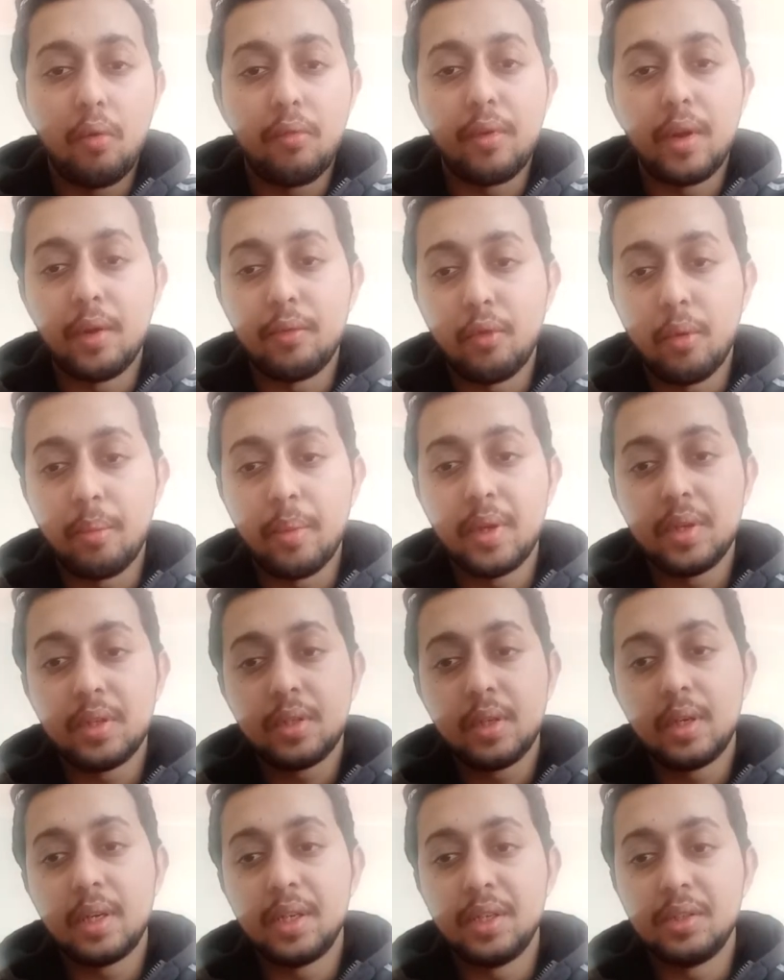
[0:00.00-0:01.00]
of
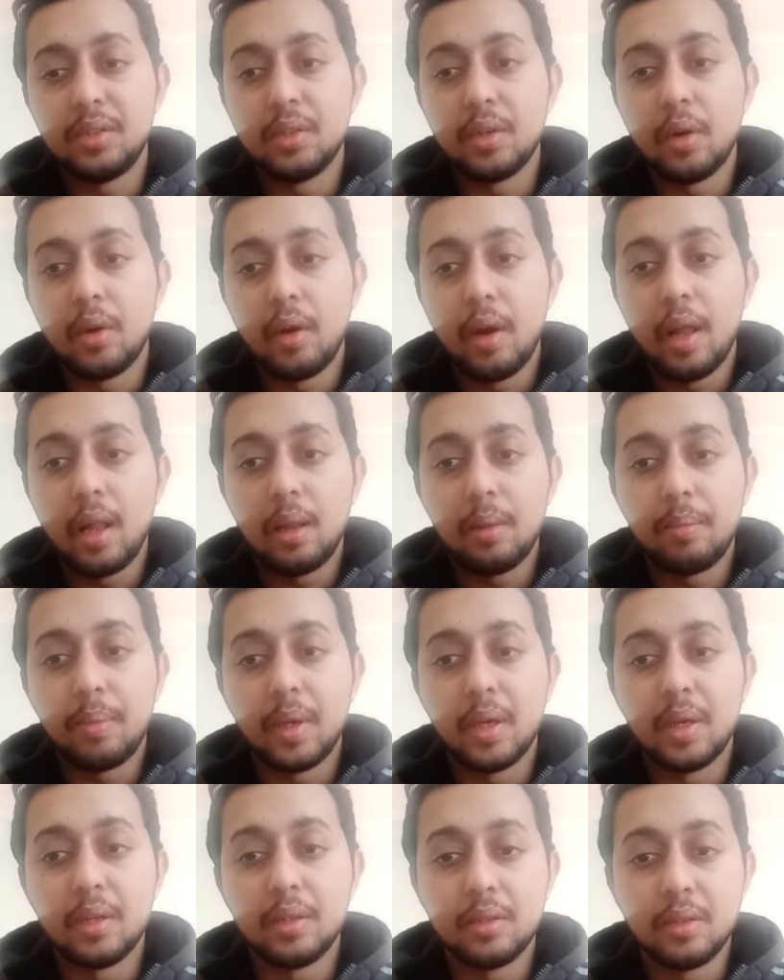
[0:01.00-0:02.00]
information easier, help
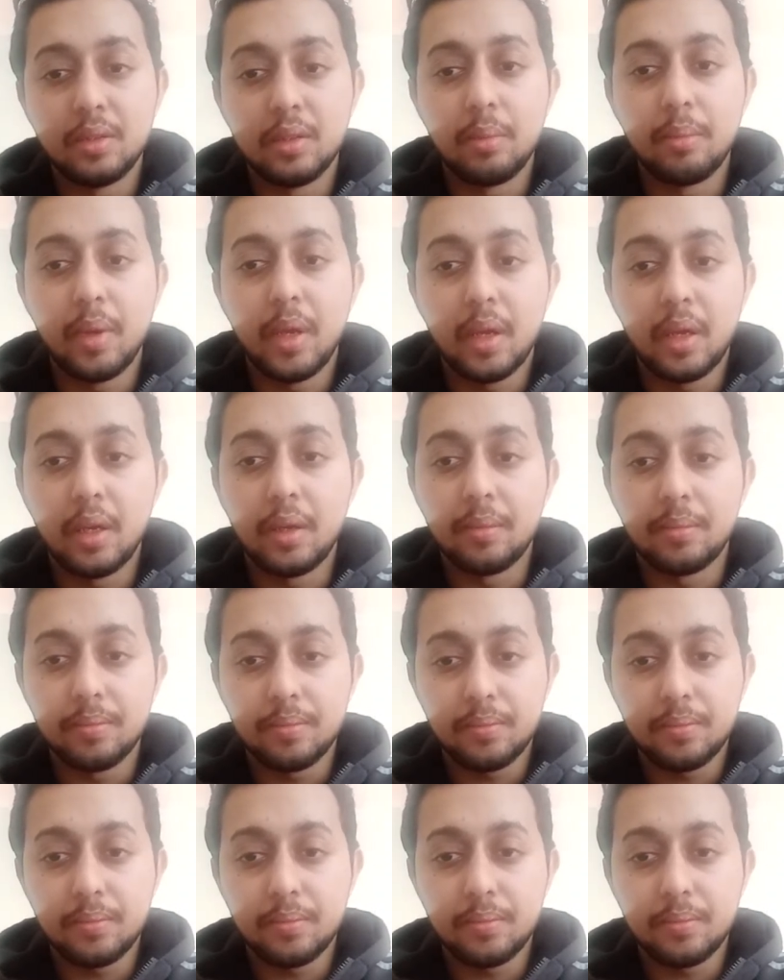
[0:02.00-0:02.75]
in decision making.